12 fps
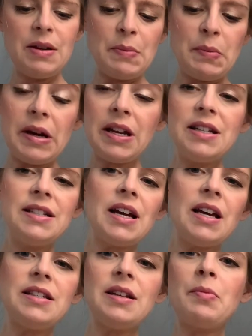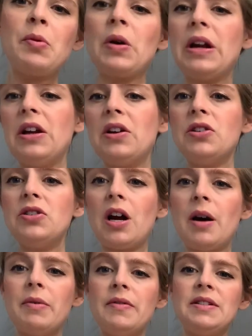but it does a pretty good
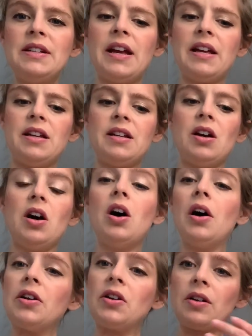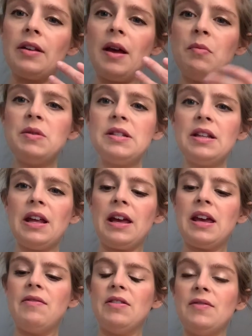job of staying on your lips, like
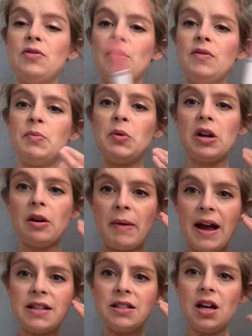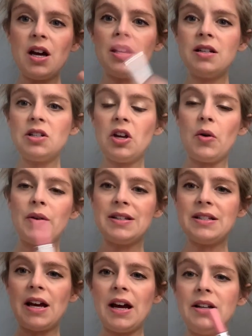even if you have to put your mask on to go
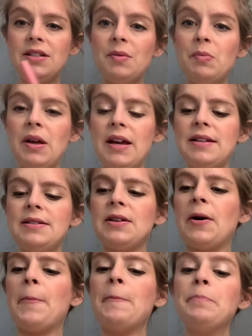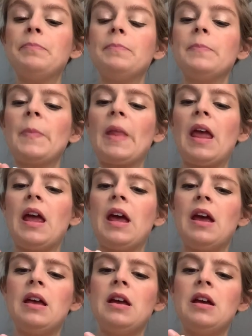inside someplace, so
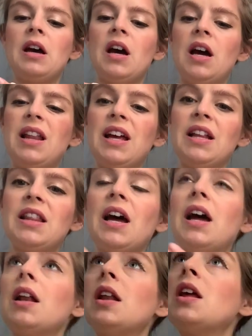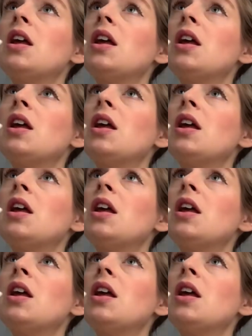I like that.